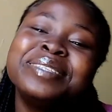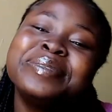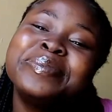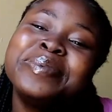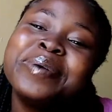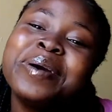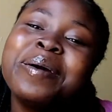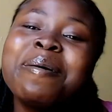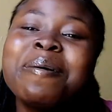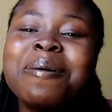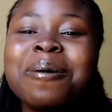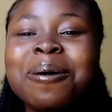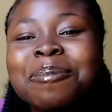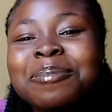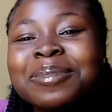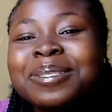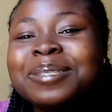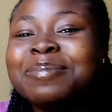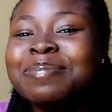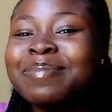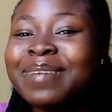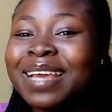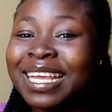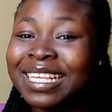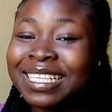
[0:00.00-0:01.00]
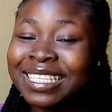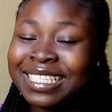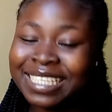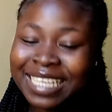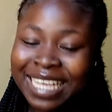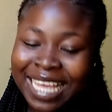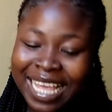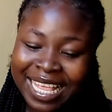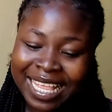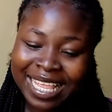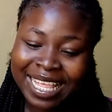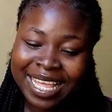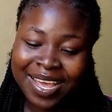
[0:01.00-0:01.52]
welcome to my
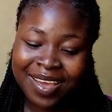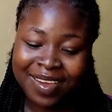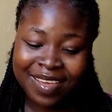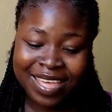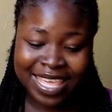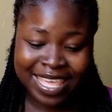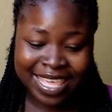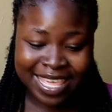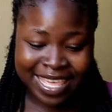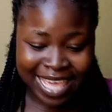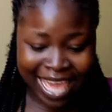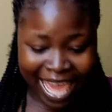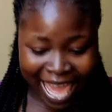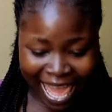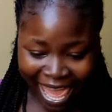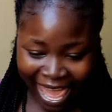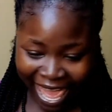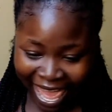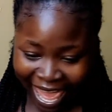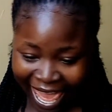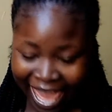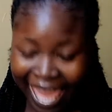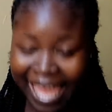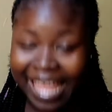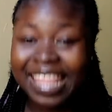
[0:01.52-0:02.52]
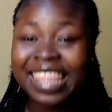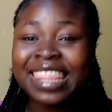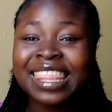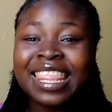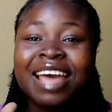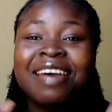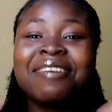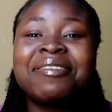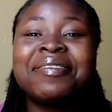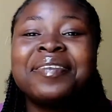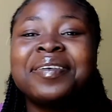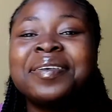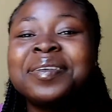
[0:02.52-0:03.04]
channel. Yay,
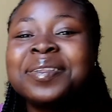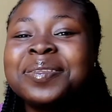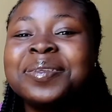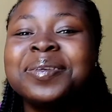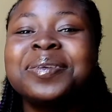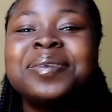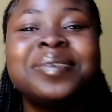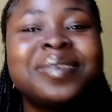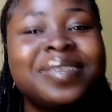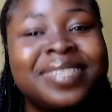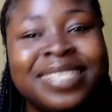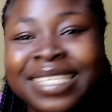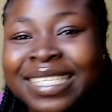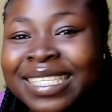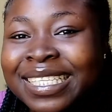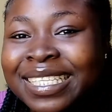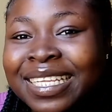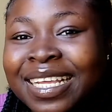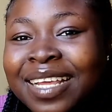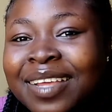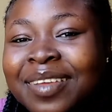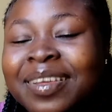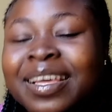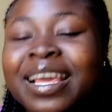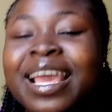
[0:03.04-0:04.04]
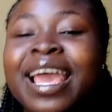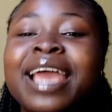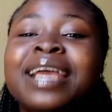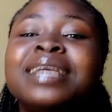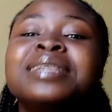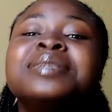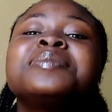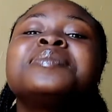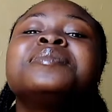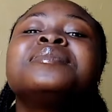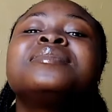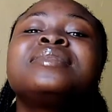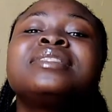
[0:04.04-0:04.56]
that felt so good to see you guys.
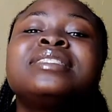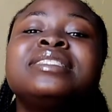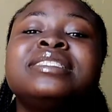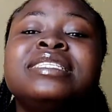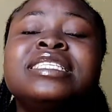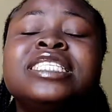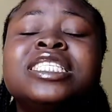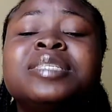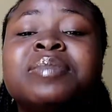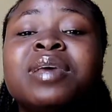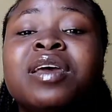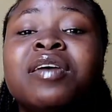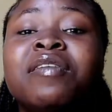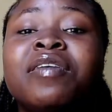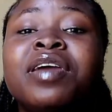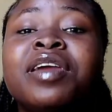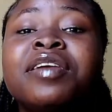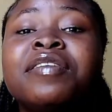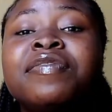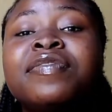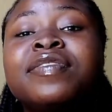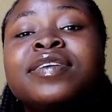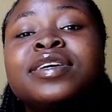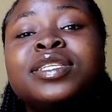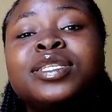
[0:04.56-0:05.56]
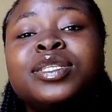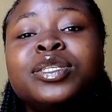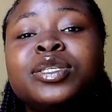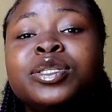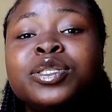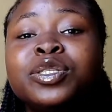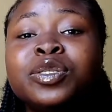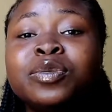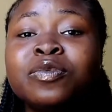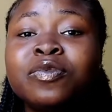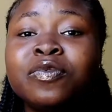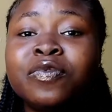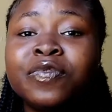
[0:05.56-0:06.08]
This is my very first
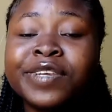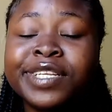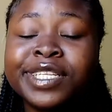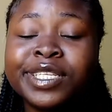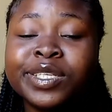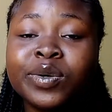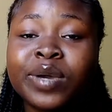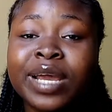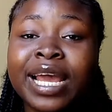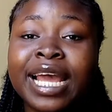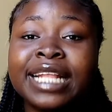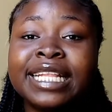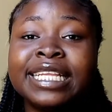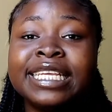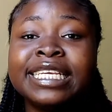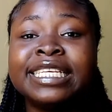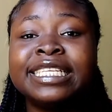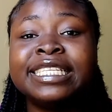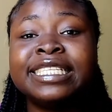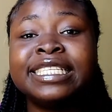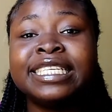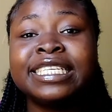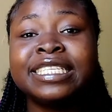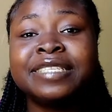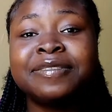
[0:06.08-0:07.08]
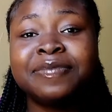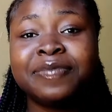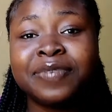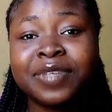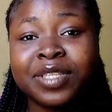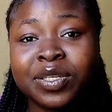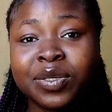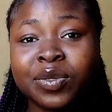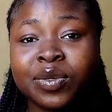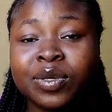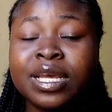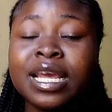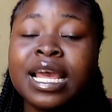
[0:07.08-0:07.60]
YouTube video, and in this
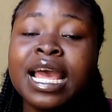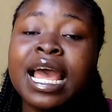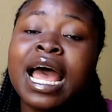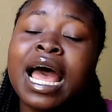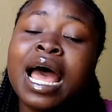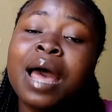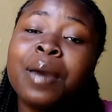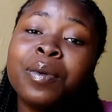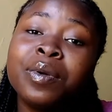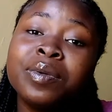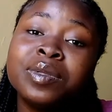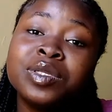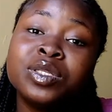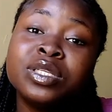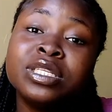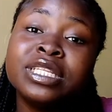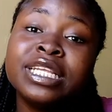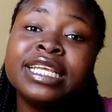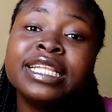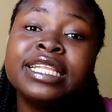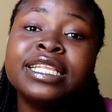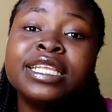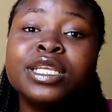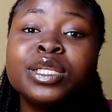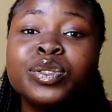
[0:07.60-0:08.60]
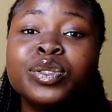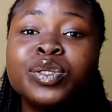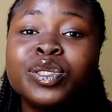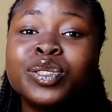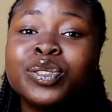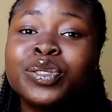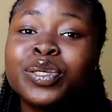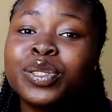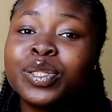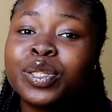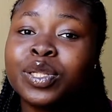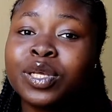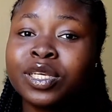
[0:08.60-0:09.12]
video I'm going to do a little
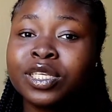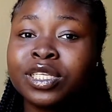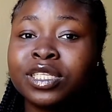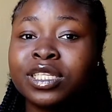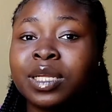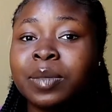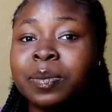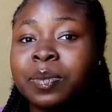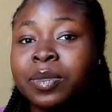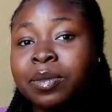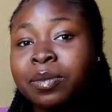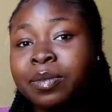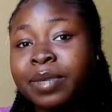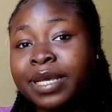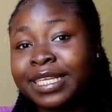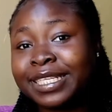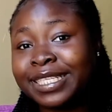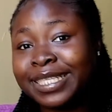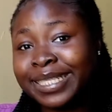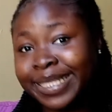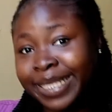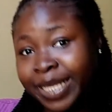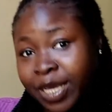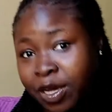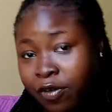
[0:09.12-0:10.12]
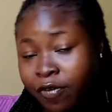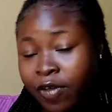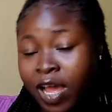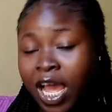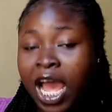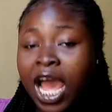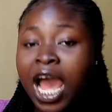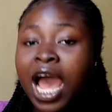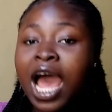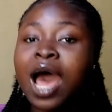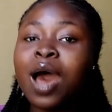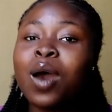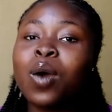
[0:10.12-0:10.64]
introduction about myself
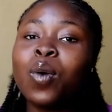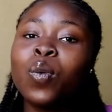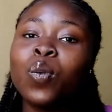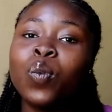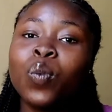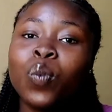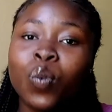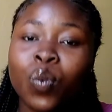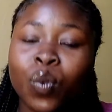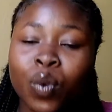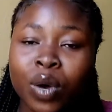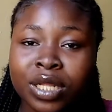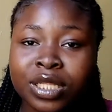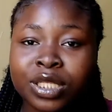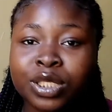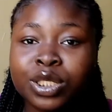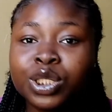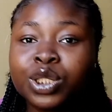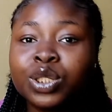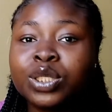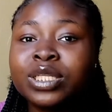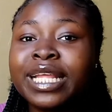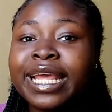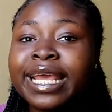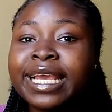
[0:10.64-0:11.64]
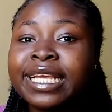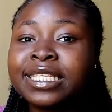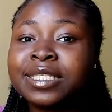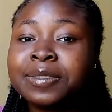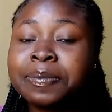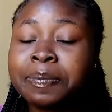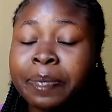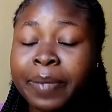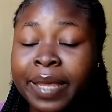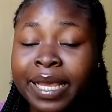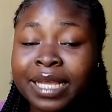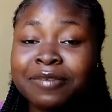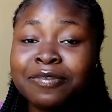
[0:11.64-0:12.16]
and what you should
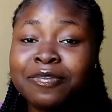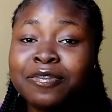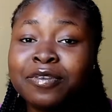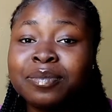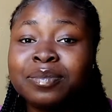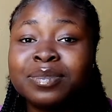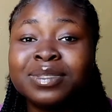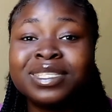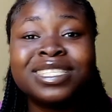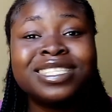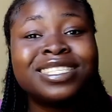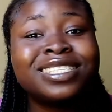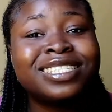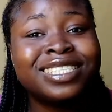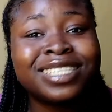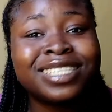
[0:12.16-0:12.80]
expect from this